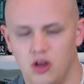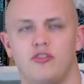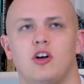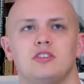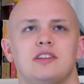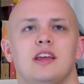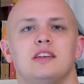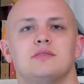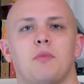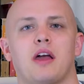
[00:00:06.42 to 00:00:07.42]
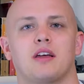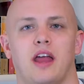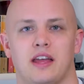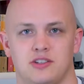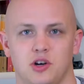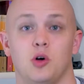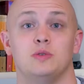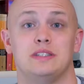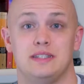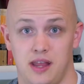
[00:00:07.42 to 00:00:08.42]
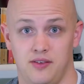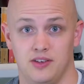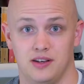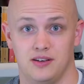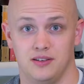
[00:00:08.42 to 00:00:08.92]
First is Michelangelo's David.